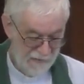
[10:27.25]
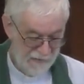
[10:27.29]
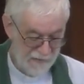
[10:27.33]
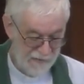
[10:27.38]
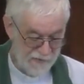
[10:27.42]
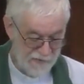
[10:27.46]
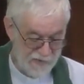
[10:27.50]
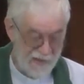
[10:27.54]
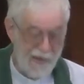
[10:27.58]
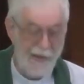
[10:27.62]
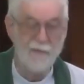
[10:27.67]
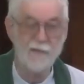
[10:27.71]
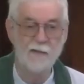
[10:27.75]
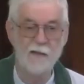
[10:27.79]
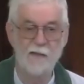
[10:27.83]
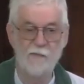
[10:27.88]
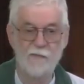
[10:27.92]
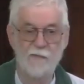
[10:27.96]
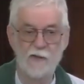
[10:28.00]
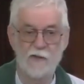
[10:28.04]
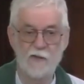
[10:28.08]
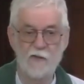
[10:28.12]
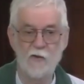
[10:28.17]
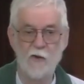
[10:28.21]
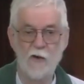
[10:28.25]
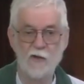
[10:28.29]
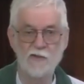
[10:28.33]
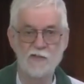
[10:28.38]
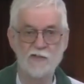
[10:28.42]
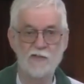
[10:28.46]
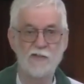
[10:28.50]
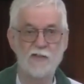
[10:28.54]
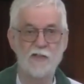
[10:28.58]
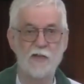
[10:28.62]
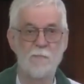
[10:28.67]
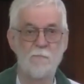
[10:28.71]
The scandal of the
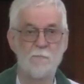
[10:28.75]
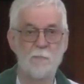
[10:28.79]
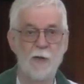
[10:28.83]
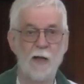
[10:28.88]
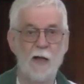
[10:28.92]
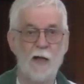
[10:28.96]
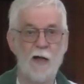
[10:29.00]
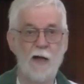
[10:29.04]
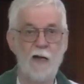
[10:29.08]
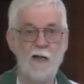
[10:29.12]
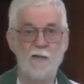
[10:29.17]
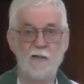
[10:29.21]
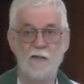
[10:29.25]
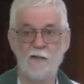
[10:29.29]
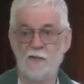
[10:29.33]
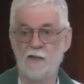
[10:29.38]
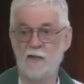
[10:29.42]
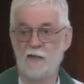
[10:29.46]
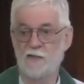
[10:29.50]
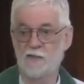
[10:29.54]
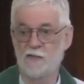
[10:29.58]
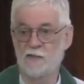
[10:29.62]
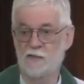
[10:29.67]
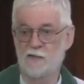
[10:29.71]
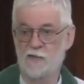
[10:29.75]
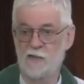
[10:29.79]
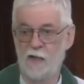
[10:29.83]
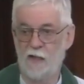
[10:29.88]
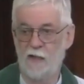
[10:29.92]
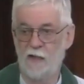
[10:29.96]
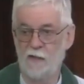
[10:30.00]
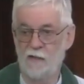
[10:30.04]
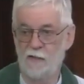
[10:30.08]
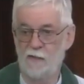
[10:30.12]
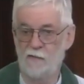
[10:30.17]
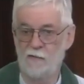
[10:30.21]
cross is implied in this
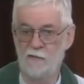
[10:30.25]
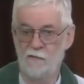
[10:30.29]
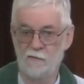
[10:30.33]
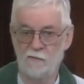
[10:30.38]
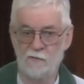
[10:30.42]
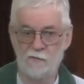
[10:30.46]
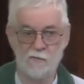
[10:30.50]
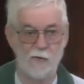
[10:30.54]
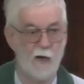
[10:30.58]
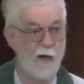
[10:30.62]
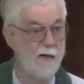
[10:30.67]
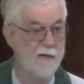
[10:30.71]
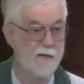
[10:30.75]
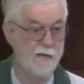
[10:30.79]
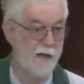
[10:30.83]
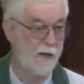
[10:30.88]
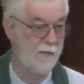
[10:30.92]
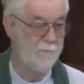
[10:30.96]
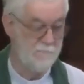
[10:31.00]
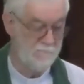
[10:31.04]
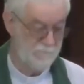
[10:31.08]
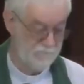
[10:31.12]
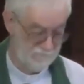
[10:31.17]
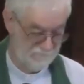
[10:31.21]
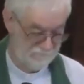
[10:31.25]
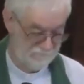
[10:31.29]
uh, great hymn